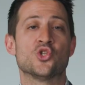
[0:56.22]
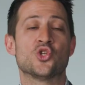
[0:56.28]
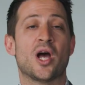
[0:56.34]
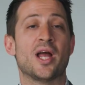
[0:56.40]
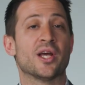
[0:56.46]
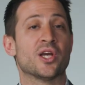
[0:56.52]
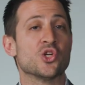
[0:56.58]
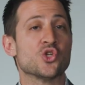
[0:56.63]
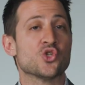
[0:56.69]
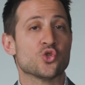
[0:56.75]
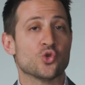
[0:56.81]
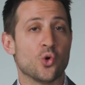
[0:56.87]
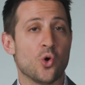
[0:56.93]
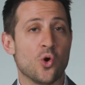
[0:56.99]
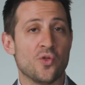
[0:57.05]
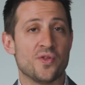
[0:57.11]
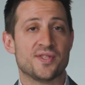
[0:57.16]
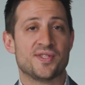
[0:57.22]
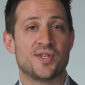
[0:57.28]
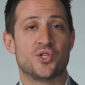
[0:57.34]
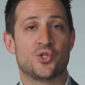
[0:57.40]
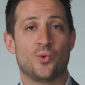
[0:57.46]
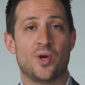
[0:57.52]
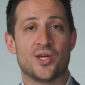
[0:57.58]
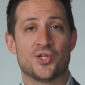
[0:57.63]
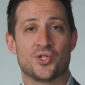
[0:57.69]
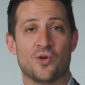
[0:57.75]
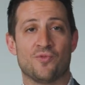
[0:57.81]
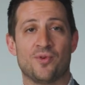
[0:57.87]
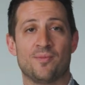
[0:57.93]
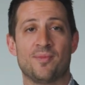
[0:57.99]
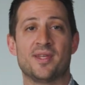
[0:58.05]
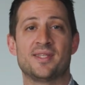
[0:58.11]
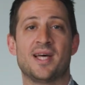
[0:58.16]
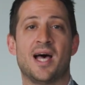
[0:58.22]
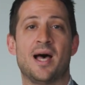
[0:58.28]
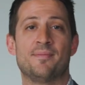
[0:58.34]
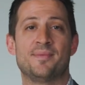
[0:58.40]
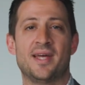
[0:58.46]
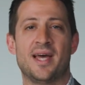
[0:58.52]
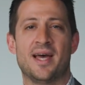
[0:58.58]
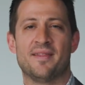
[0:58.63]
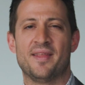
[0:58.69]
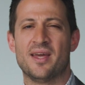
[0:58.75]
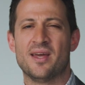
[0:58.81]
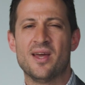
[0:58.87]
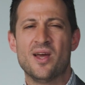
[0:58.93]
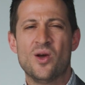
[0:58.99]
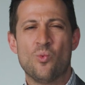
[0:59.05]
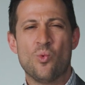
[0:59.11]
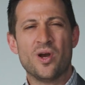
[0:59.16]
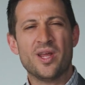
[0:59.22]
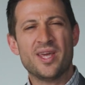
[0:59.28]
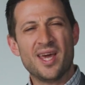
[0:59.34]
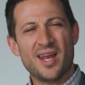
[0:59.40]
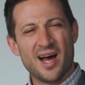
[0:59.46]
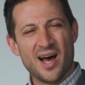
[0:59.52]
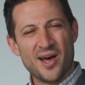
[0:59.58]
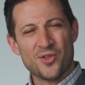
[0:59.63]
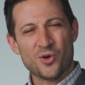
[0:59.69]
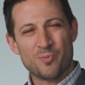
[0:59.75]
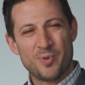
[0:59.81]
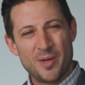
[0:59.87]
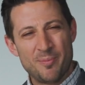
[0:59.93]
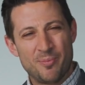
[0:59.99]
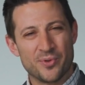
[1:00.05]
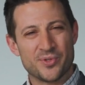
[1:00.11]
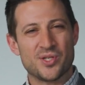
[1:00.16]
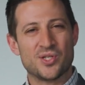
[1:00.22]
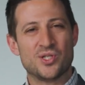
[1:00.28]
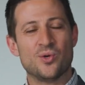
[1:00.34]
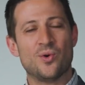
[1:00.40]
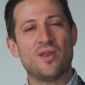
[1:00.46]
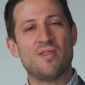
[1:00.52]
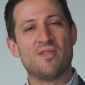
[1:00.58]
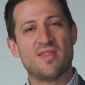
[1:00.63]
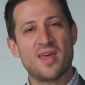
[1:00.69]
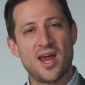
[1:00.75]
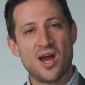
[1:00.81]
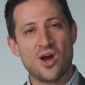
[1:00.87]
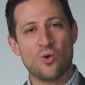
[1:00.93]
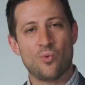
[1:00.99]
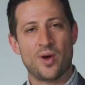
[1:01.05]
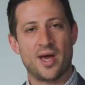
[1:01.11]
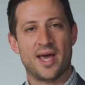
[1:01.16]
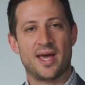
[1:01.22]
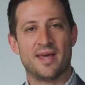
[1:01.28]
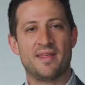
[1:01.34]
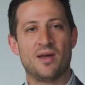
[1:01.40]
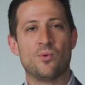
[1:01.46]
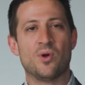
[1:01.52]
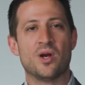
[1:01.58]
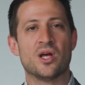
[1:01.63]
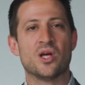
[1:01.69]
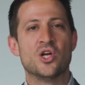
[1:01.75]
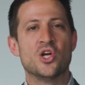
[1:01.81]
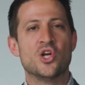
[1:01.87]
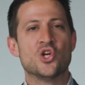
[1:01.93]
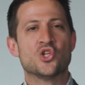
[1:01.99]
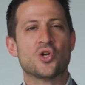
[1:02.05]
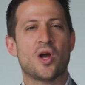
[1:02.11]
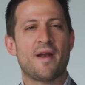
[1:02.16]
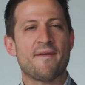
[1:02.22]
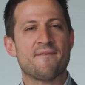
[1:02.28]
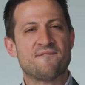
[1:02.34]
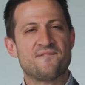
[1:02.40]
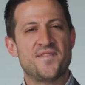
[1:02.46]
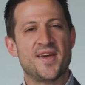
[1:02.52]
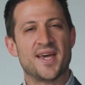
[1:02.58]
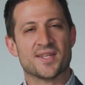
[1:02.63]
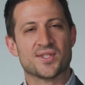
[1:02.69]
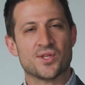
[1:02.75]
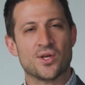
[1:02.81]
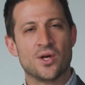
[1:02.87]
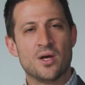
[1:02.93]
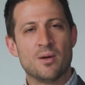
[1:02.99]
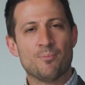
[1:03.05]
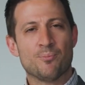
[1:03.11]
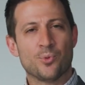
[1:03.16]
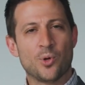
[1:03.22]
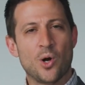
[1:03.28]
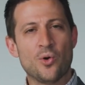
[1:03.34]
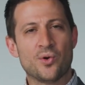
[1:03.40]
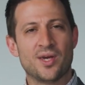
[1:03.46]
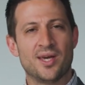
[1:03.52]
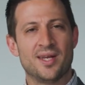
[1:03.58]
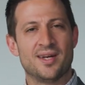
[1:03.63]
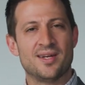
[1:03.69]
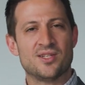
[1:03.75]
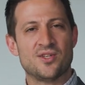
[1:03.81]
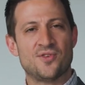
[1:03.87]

try to control the situation from the top down. They want to get other people to do it their way. They want to try to fix broken and